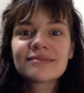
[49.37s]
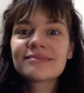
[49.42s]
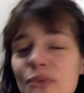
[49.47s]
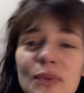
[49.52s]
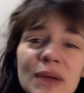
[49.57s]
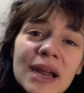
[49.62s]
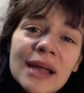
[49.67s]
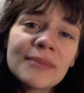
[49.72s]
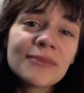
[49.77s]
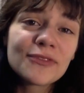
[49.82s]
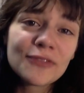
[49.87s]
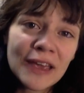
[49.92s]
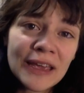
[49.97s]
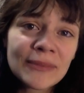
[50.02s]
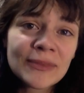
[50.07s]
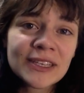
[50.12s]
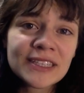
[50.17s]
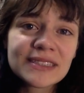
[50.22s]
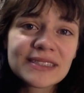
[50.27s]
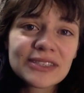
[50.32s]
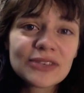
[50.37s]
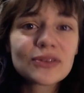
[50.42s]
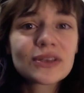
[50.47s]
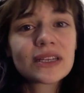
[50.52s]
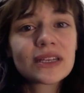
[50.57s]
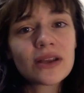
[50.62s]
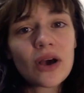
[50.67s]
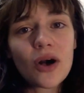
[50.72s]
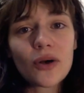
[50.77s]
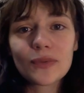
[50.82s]
When I'm famous, you
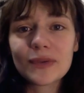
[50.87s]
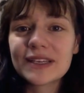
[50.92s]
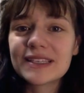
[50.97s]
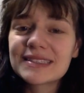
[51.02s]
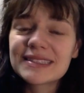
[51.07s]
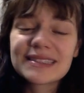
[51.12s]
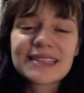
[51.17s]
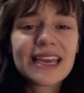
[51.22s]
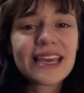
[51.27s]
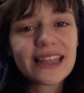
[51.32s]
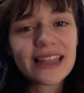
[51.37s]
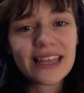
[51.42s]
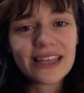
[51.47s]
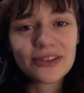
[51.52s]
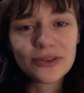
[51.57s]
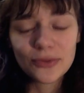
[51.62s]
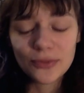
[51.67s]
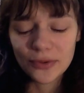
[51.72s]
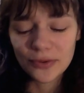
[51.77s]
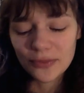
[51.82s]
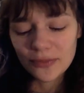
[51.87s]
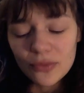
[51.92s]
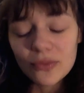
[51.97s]
can always say that you were